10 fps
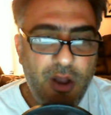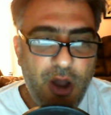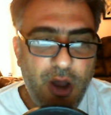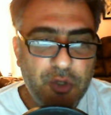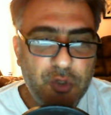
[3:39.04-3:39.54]

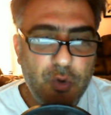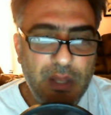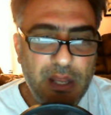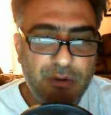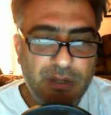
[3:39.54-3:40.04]
on dual
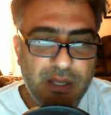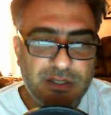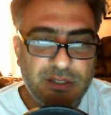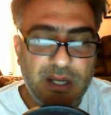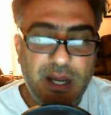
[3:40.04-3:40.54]
layer
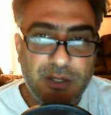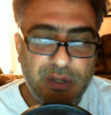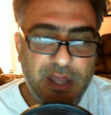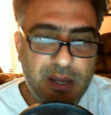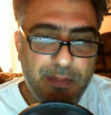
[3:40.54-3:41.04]
discs and
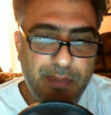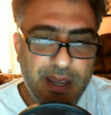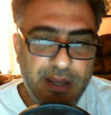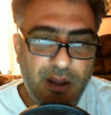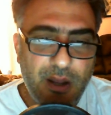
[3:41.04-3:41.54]
100
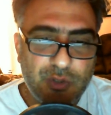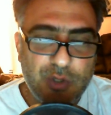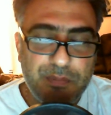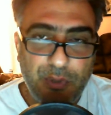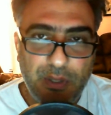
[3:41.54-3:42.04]
gigabyte on
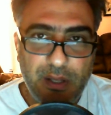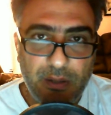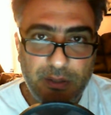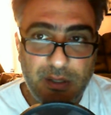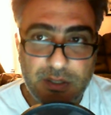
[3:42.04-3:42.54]
triple
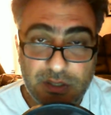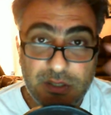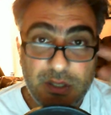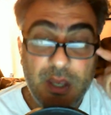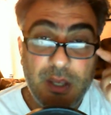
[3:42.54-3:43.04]
layer
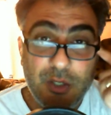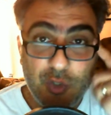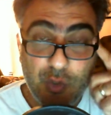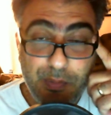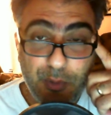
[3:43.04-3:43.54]
discs.
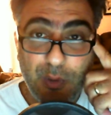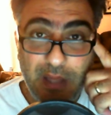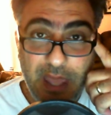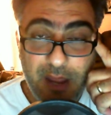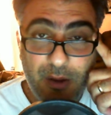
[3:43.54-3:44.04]
Triple
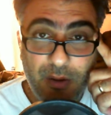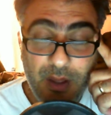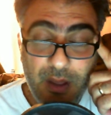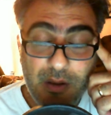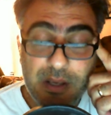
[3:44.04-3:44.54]
layer.
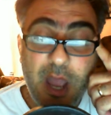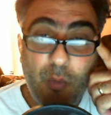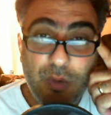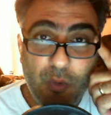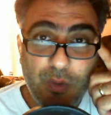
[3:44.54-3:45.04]
Okay, I
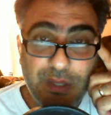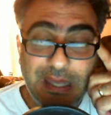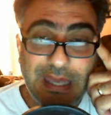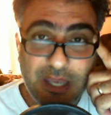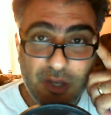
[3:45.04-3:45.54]
wonder what the
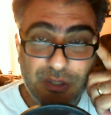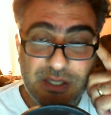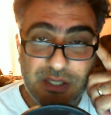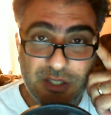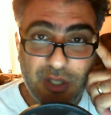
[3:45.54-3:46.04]
yield
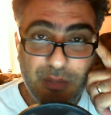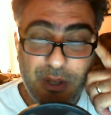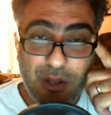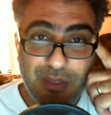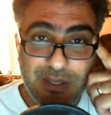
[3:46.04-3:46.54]
is going to
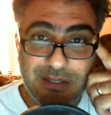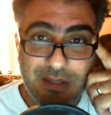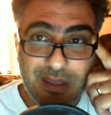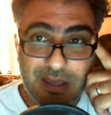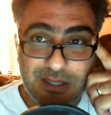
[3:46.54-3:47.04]
be on these
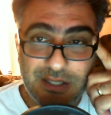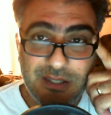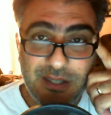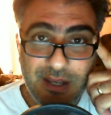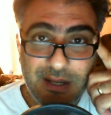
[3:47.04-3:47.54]

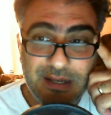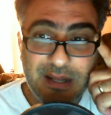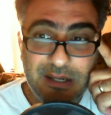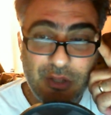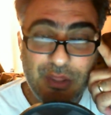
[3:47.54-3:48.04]
discs
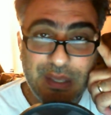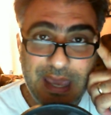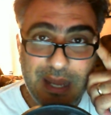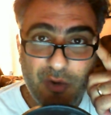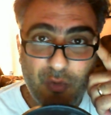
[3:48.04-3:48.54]
until they
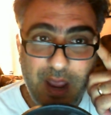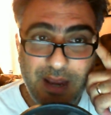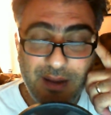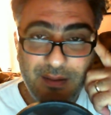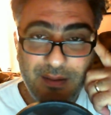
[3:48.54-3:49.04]
get it right.